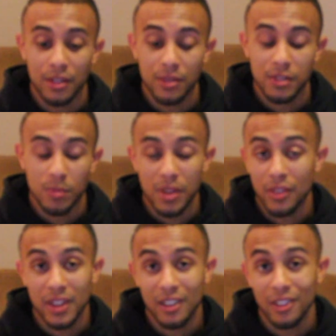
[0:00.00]
Smith
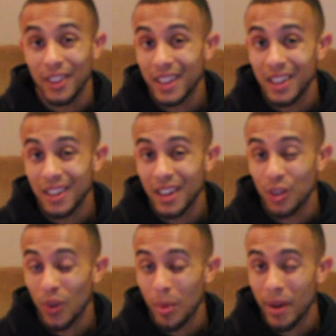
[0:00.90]
landed a leg kick kind
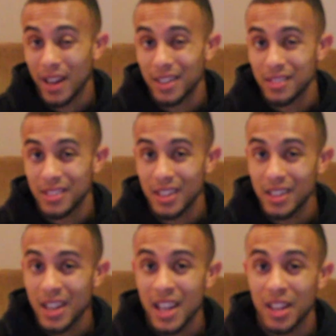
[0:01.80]
of right behind his knee,
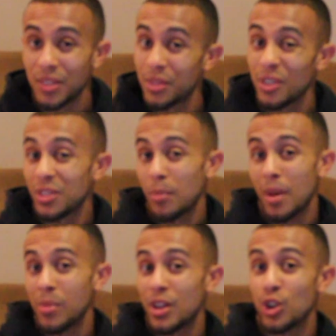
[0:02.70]
and they thought that
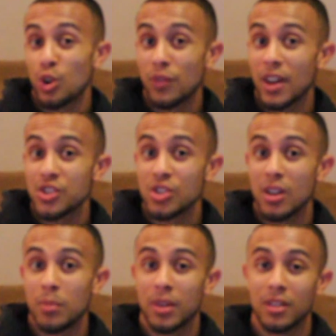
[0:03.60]
maybe a nerve got
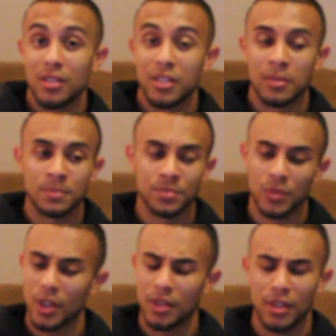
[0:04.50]
shot because
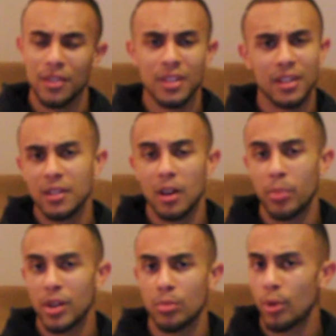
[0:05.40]
nothing
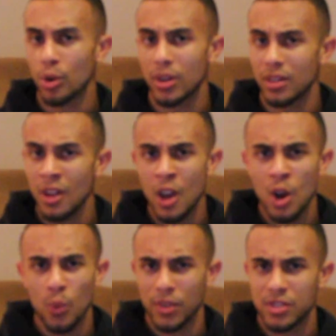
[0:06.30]
appeared broken
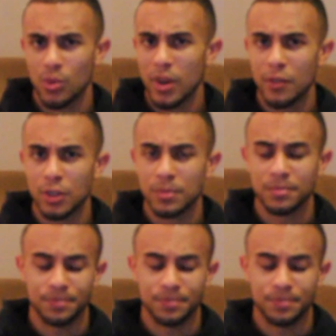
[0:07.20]
whatsoever,